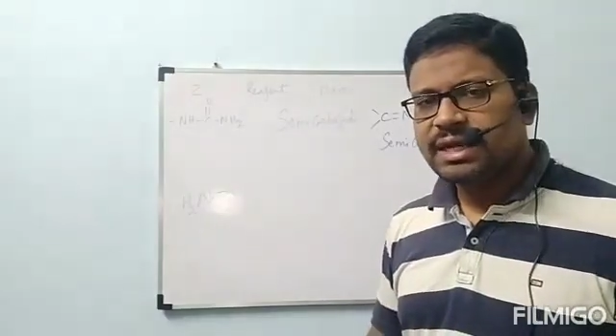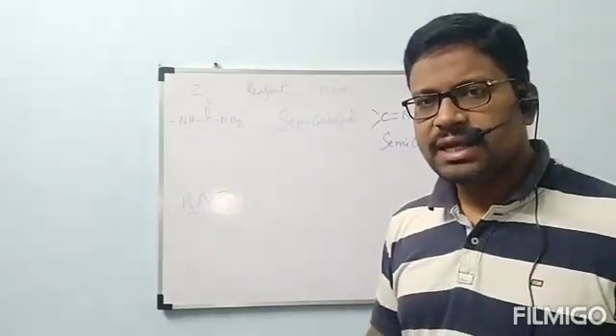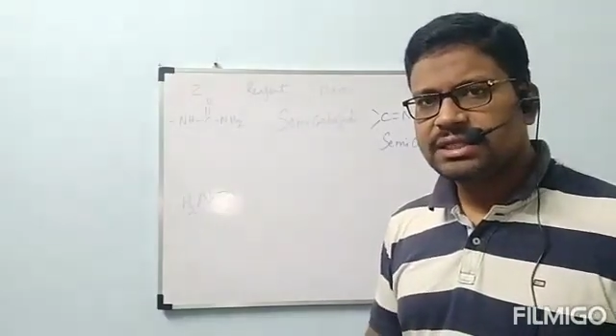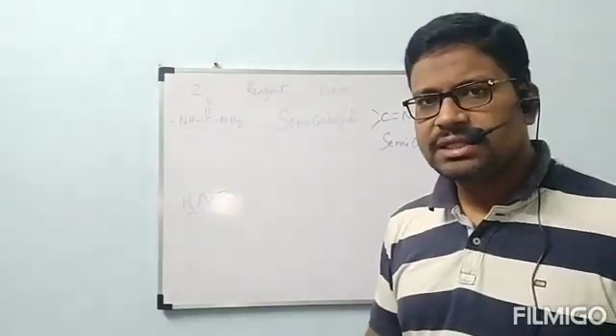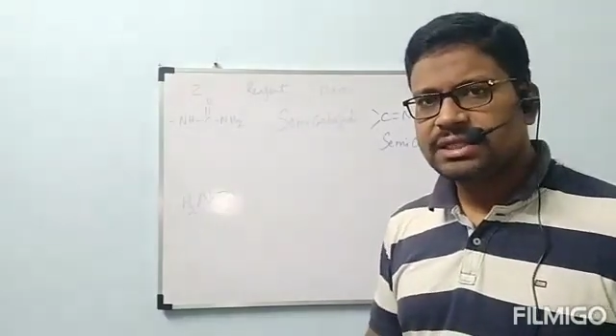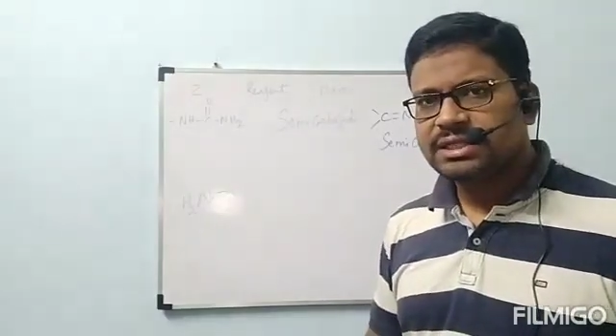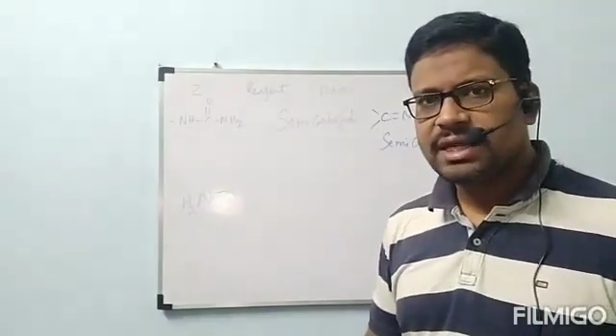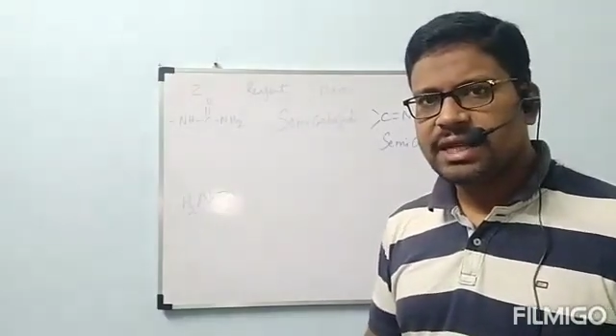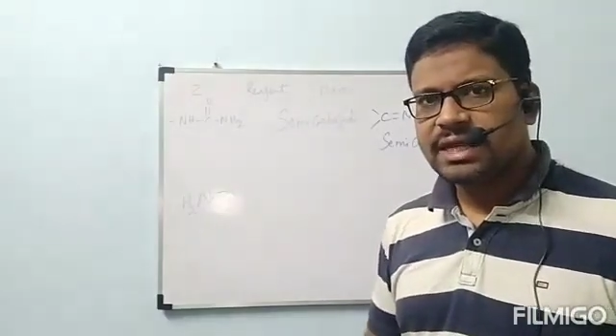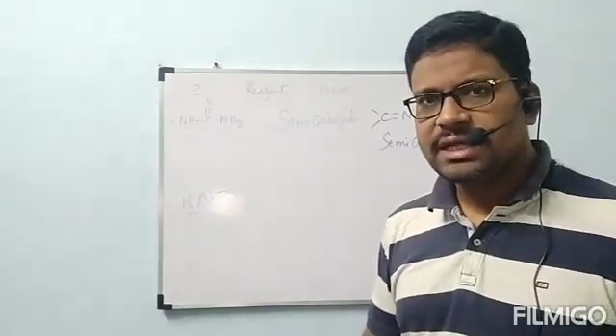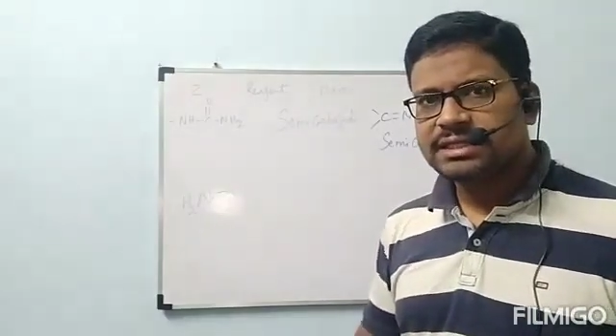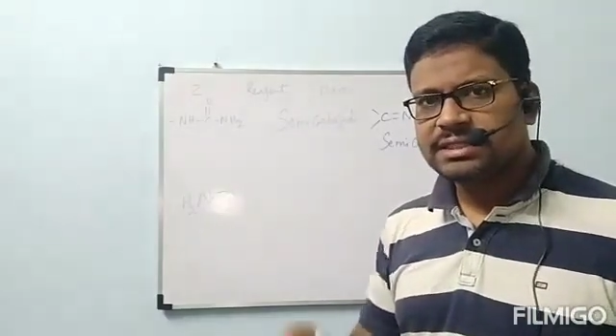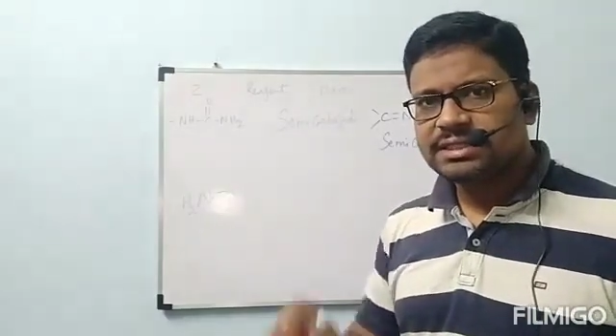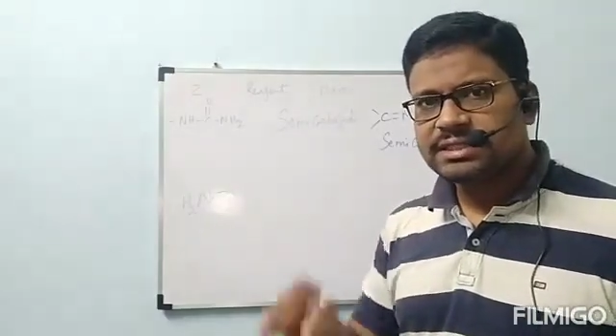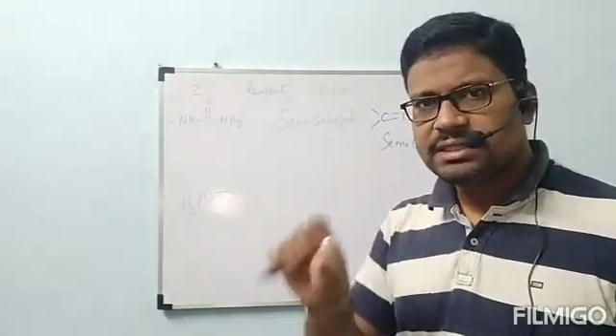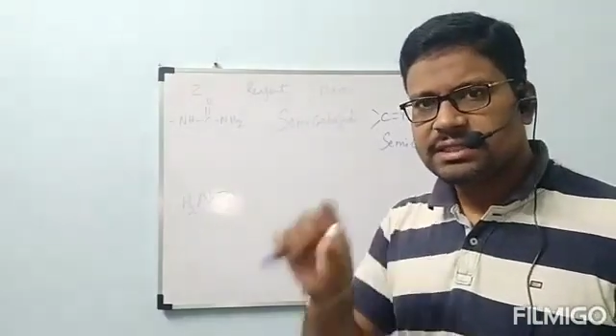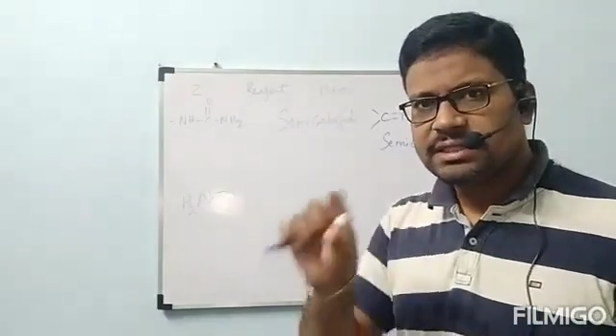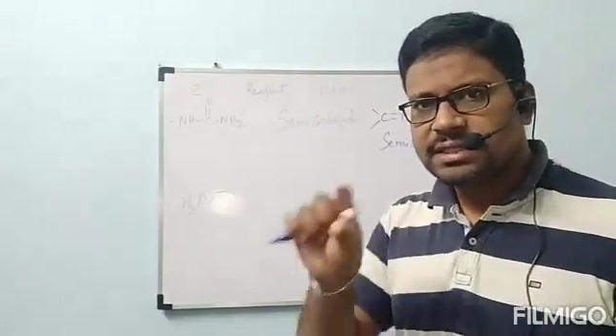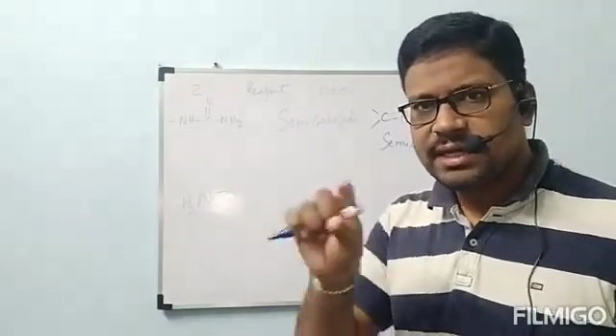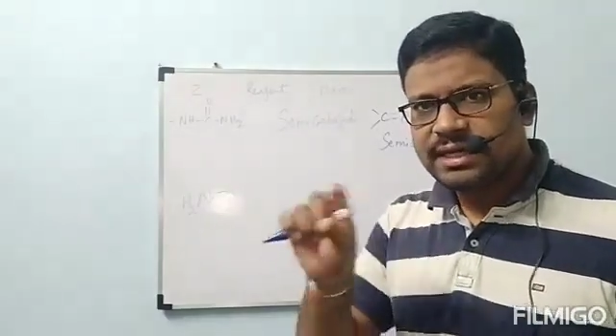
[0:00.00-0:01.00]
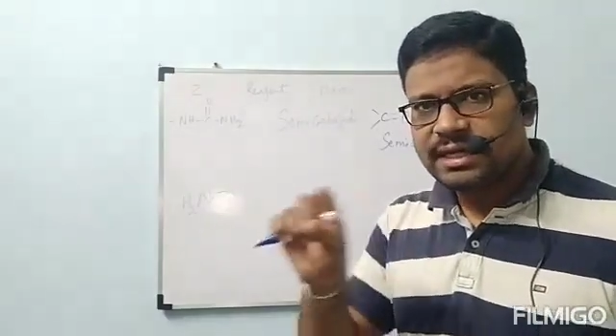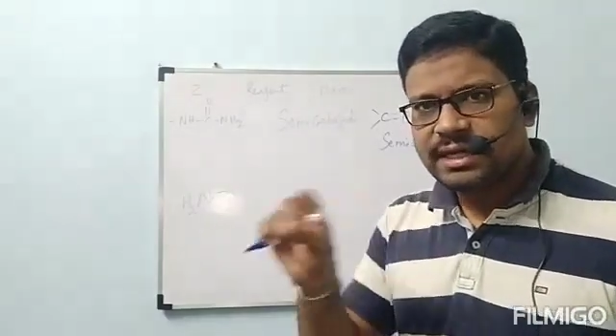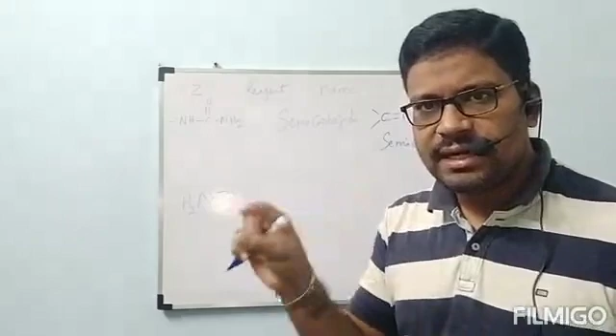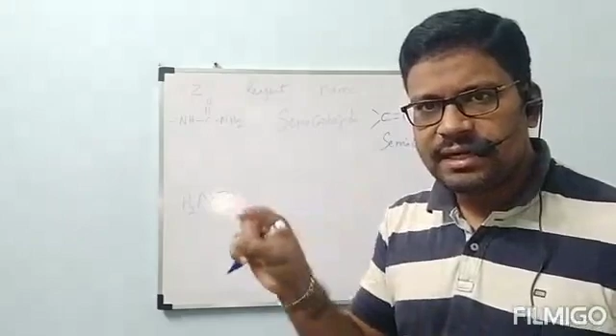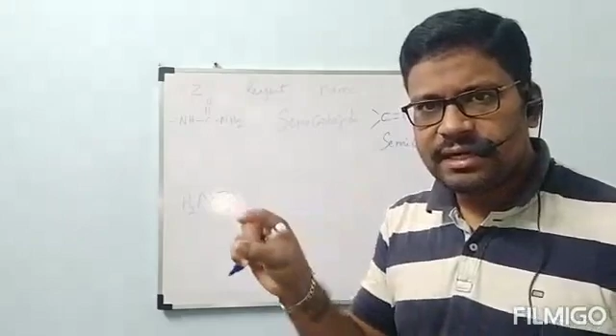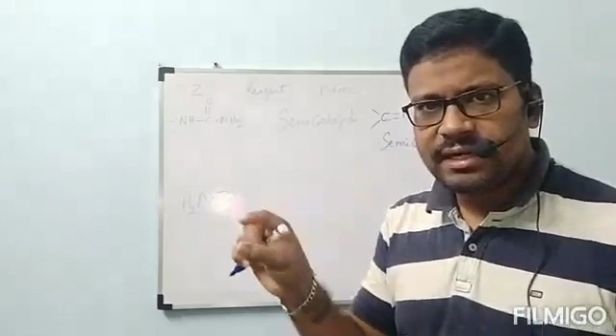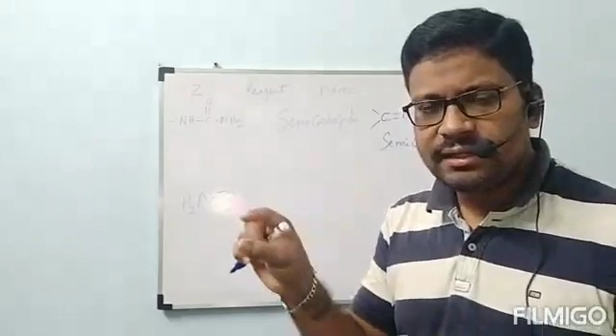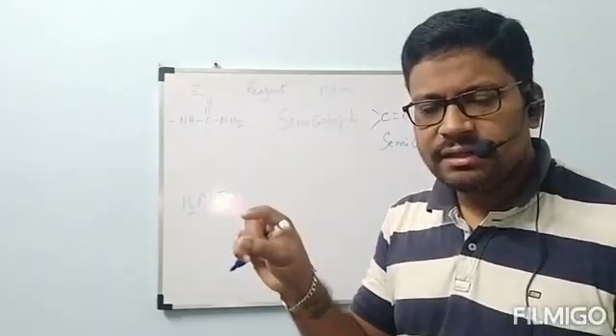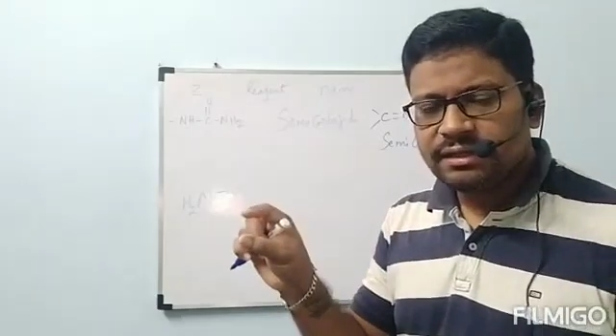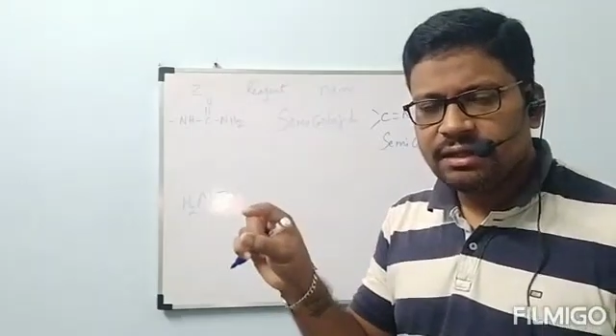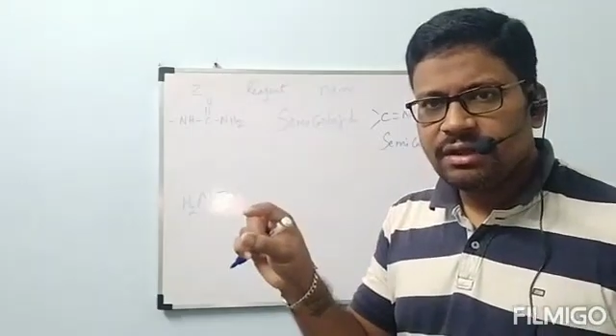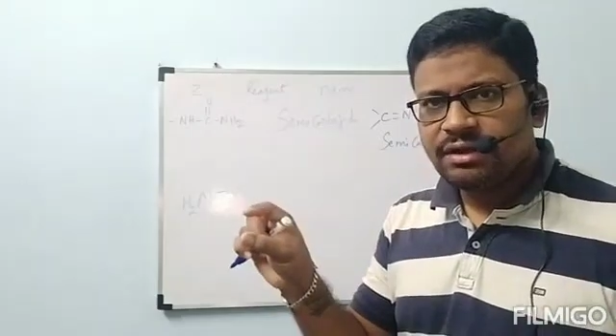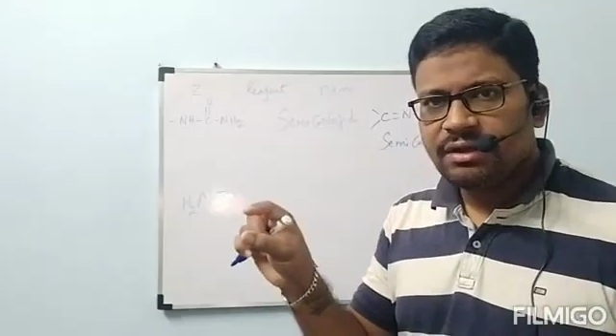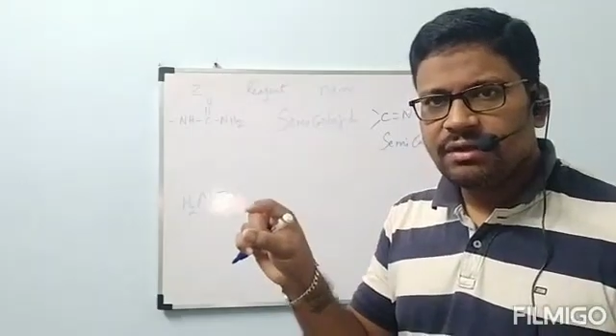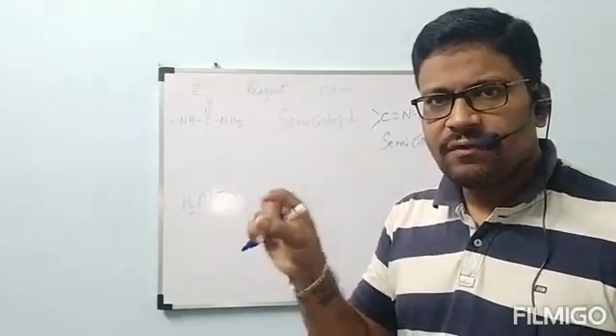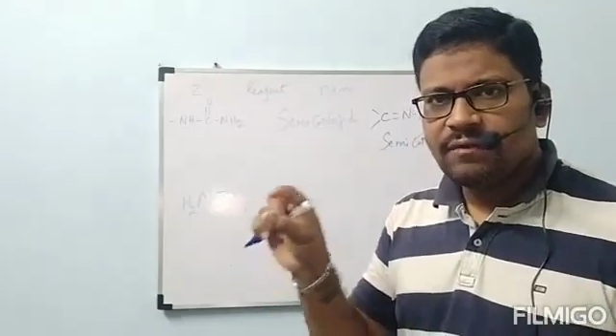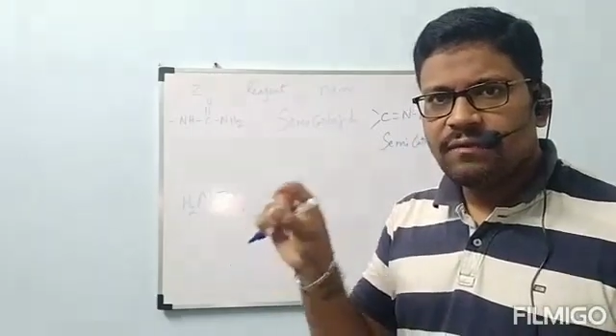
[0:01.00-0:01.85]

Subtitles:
addition reactions side heading,